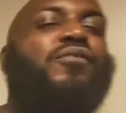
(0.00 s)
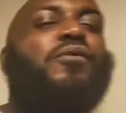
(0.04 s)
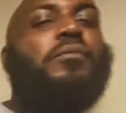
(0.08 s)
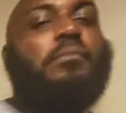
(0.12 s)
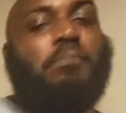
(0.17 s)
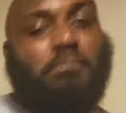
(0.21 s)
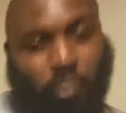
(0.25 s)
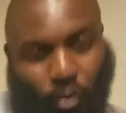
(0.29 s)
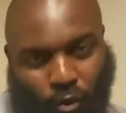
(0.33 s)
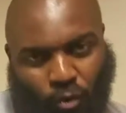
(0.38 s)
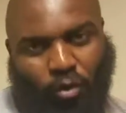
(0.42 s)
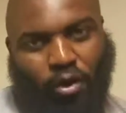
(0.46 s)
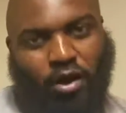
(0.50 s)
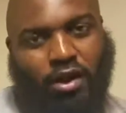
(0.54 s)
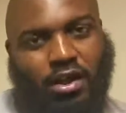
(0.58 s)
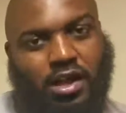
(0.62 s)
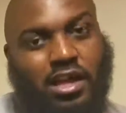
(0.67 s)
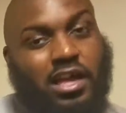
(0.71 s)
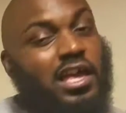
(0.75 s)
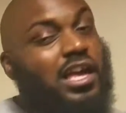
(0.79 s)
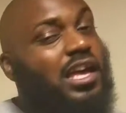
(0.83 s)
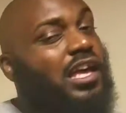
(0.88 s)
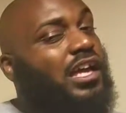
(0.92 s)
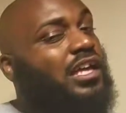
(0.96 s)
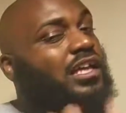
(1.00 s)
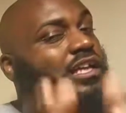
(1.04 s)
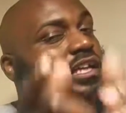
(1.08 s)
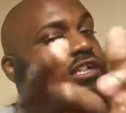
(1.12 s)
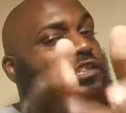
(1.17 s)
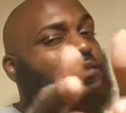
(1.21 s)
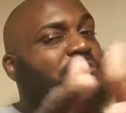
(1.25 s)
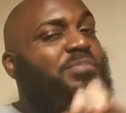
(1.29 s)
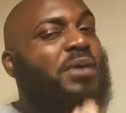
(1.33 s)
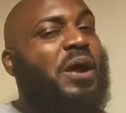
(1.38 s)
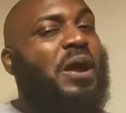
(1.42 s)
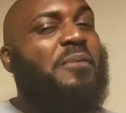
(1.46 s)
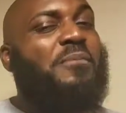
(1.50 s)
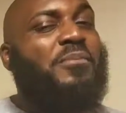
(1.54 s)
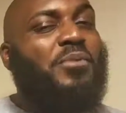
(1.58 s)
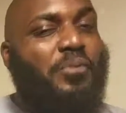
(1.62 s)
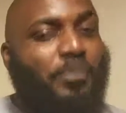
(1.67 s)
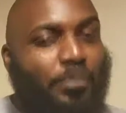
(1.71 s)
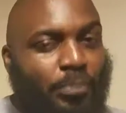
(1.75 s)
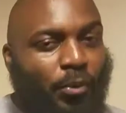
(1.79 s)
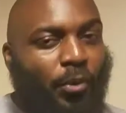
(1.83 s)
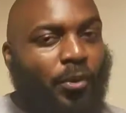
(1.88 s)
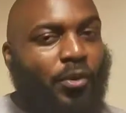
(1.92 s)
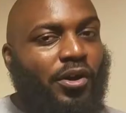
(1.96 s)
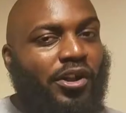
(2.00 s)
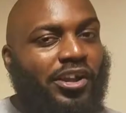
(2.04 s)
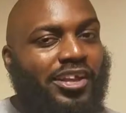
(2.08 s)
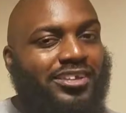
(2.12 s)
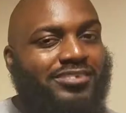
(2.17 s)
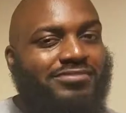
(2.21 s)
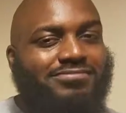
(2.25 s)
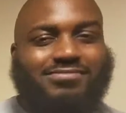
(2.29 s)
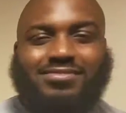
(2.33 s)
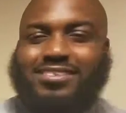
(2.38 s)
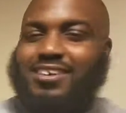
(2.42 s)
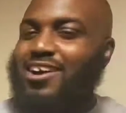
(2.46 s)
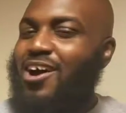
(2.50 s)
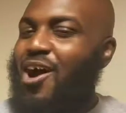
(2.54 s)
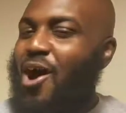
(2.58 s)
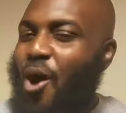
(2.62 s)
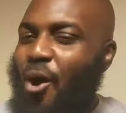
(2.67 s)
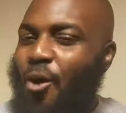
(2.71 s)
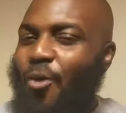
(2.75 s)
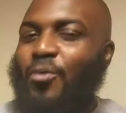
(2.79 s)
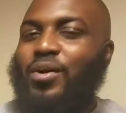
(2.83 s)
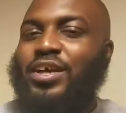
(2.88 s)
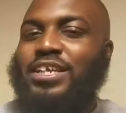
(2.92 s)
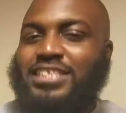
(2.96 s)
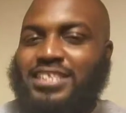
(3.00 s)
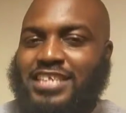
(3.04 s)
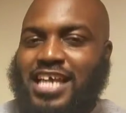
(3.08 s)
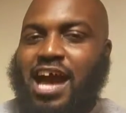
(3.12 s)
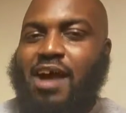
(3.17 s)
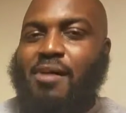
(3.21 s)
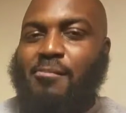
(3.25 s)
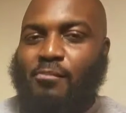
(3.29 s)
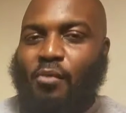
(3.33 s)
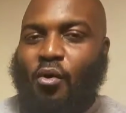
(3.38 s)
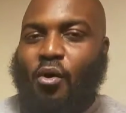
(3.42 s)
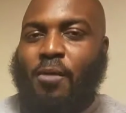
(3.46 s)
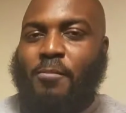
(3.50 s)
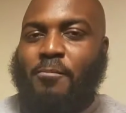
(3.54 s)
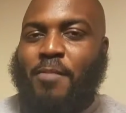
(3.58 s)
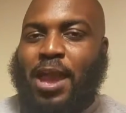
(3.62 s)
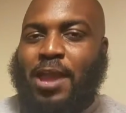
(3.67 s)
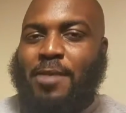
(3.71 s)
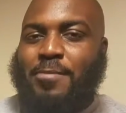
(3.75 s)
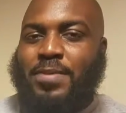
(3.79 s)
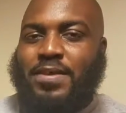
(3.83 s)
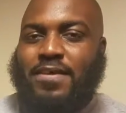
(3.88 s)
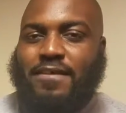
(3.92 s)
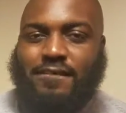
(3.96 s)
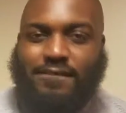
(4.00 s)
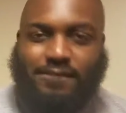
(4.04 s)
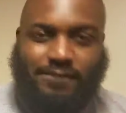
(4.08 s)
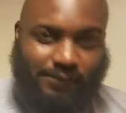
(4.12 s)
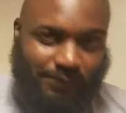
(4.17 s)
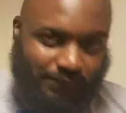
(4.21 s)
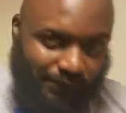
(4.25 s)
for more. 'Cause Purple Boy always got more, baby.